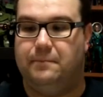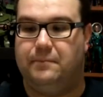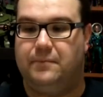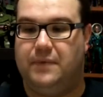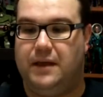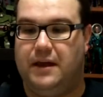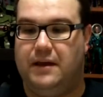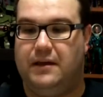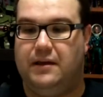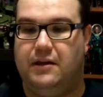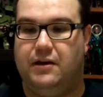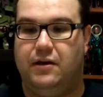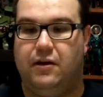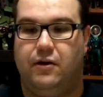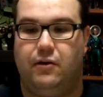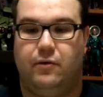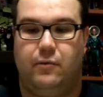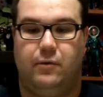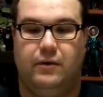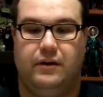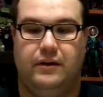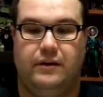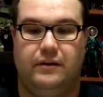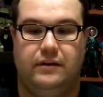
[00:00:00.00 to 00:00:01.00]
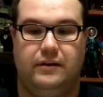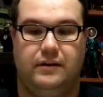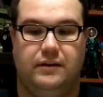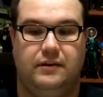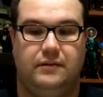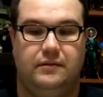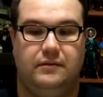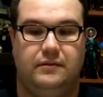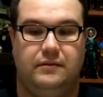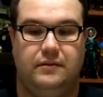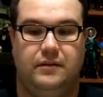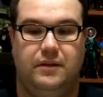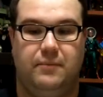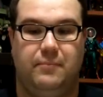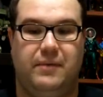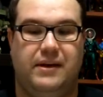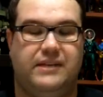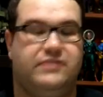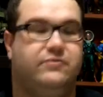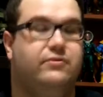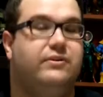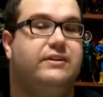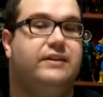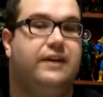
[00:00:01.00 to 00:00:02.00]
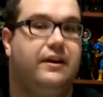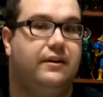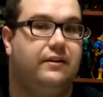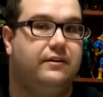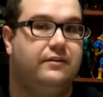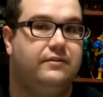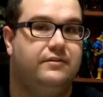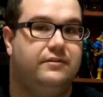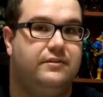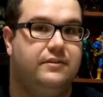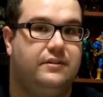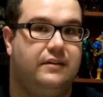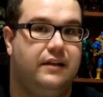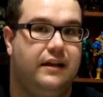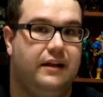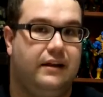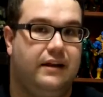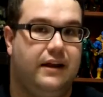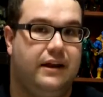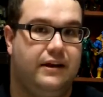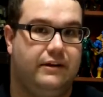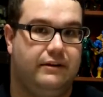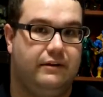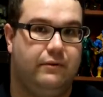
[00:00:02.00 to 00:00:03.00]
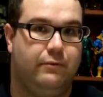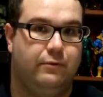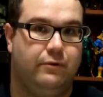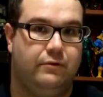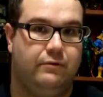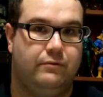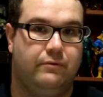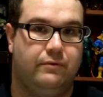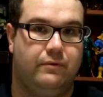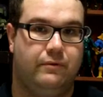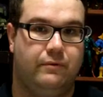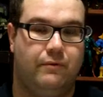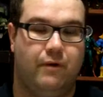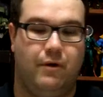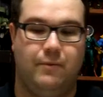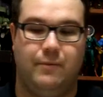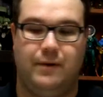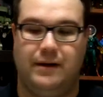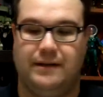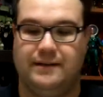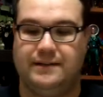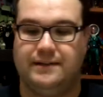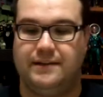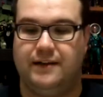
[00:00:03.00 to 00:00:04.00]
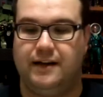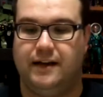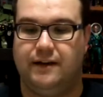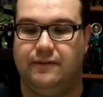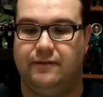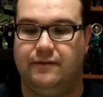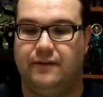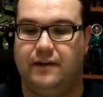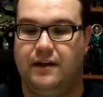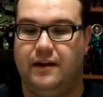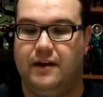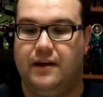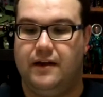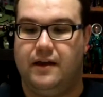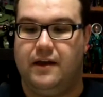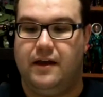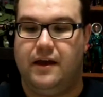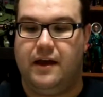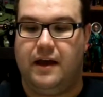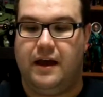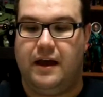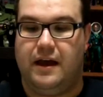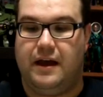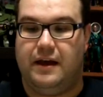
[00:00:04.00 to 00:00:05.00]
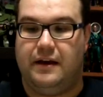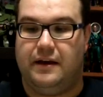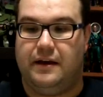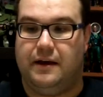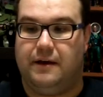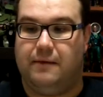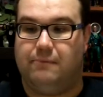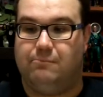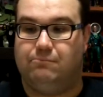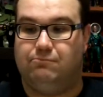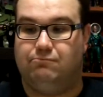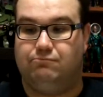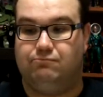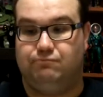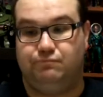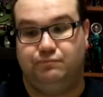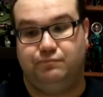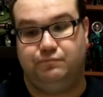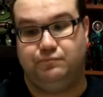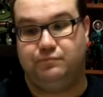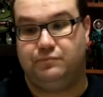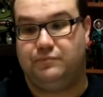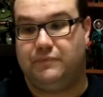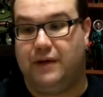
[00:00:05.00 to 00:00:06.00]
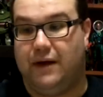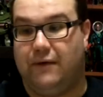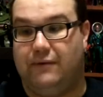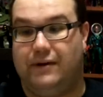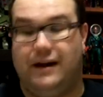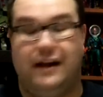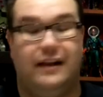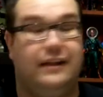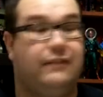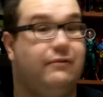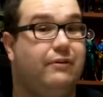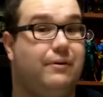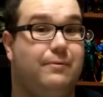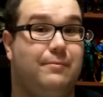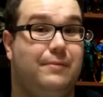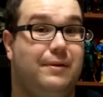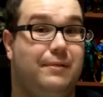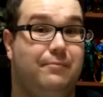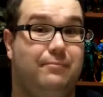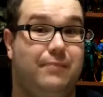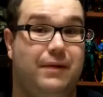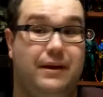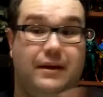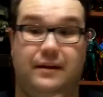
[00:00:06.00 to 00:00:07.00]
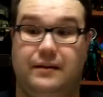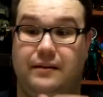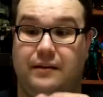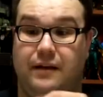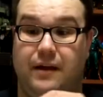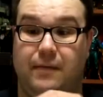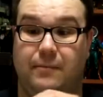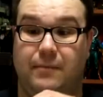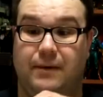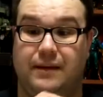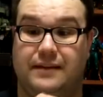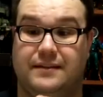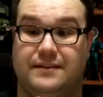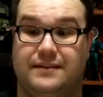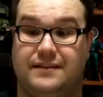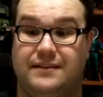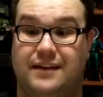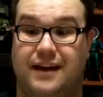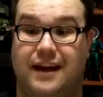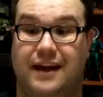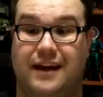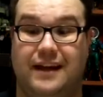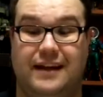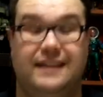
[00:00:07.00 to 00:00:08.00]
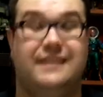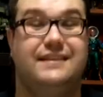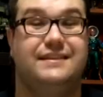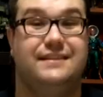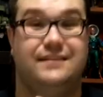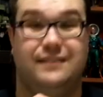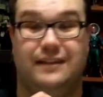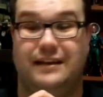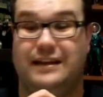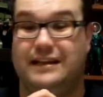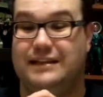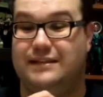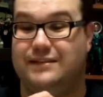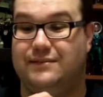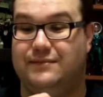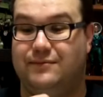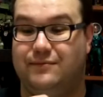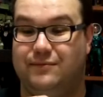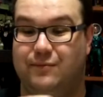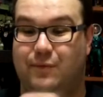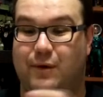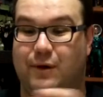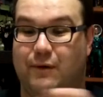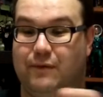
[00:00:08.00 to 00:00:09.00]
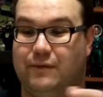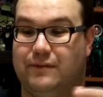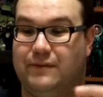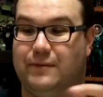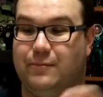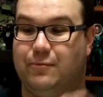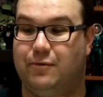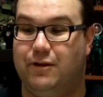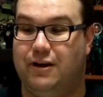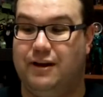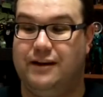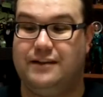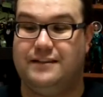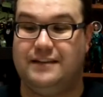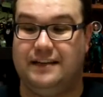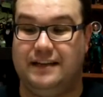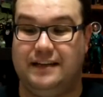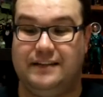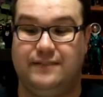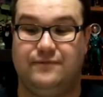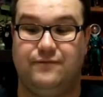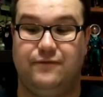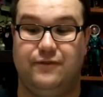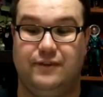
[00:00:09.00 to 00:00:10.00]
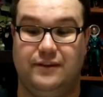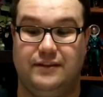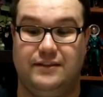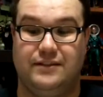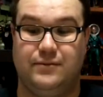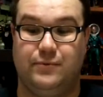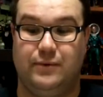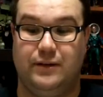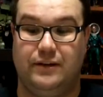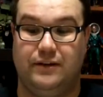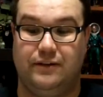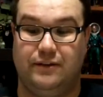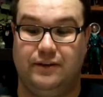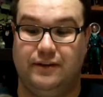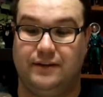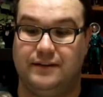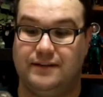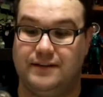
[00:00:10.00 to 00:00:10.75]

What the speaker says: They are one of the best retailers that carry World War robot stuff. And I would highly recommend picking it up because this guy is well worth the price and he's freaking sweet looking.